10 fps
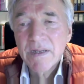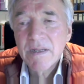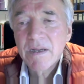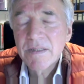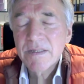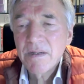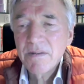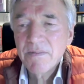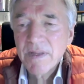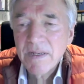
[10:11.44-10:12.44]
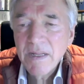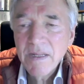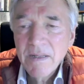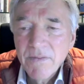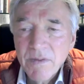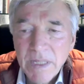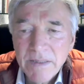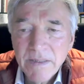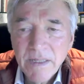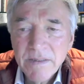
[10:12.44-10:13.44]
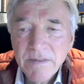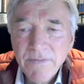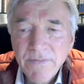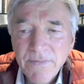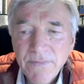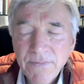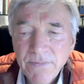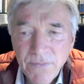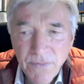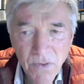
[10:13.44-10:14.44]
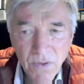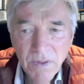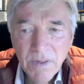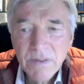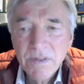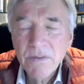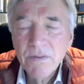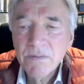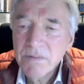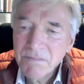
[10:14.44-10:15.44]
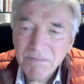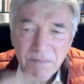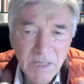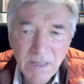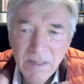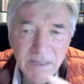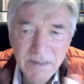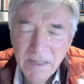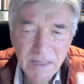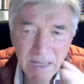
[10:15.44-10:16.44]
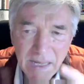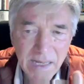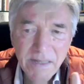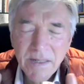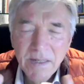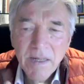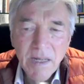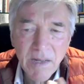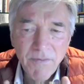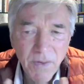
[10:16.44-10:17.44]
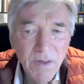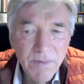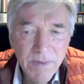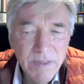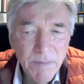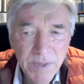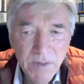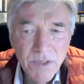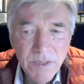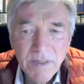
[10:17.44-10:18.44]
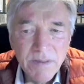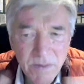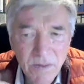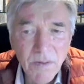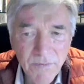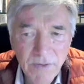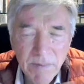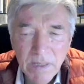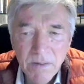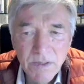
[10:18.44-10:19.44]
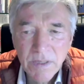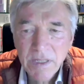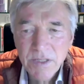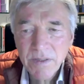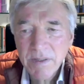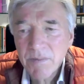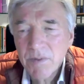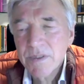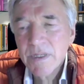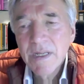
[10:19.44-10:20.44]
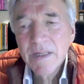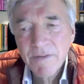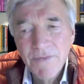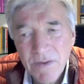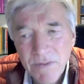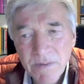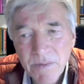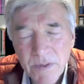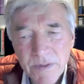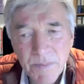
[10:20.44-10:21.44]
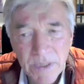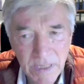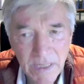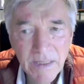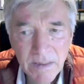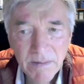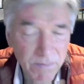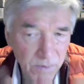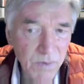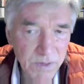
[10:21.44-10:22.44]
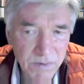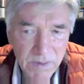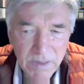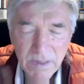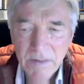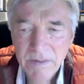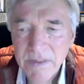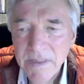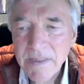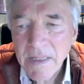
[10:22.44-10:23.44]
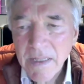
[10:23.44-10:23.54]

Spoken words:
I started with that from 1994 to nearly 1998. I followed this approach that is called family constellation. That was, the founder was Bert Hellinger, who is already now deceased.